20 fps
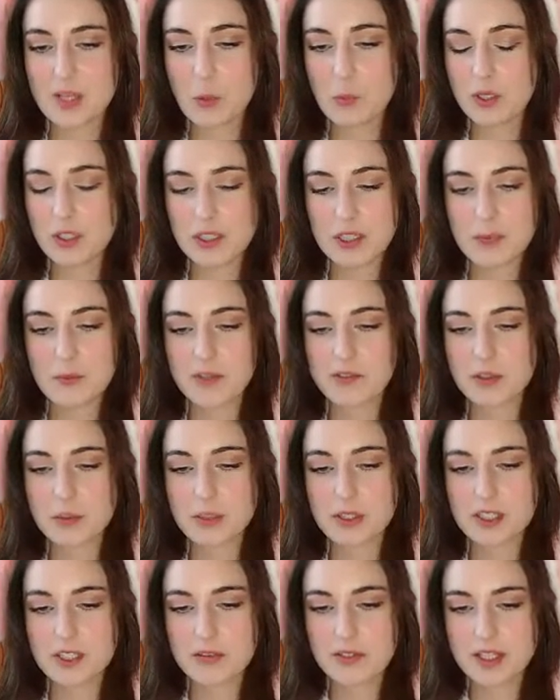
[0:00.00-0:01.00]
welcome
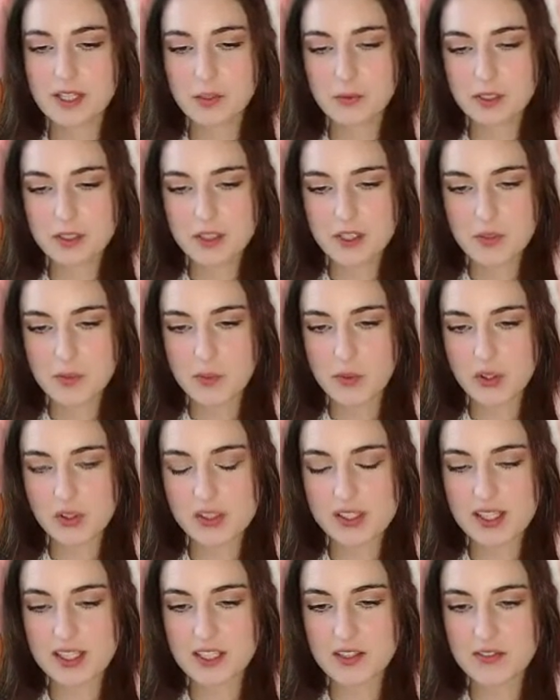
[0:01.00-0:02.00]
everyone. If anyone
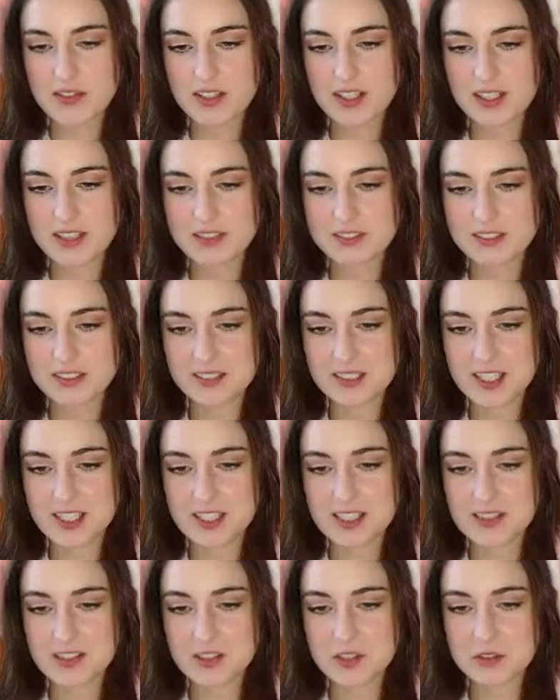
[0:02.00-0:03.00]
spoils anything, I'll
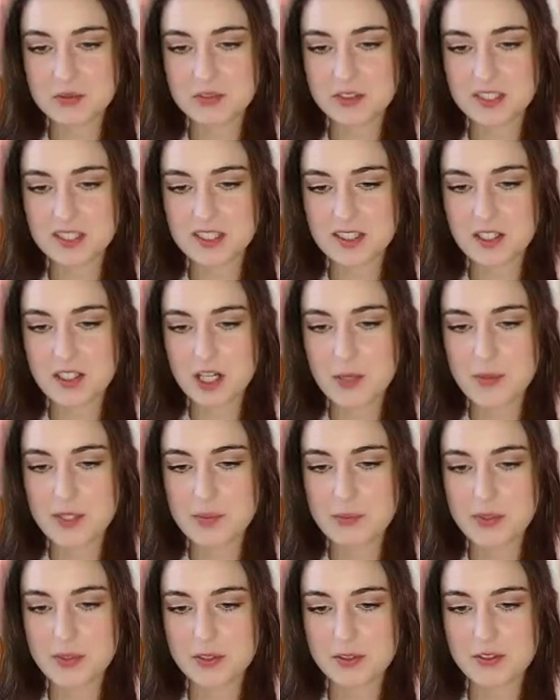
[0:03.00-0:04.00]
delete not only their
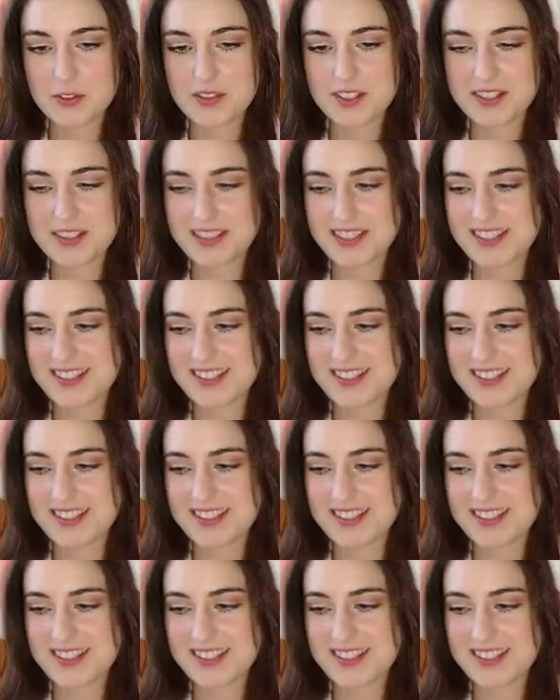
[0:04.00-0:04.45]
comment but also their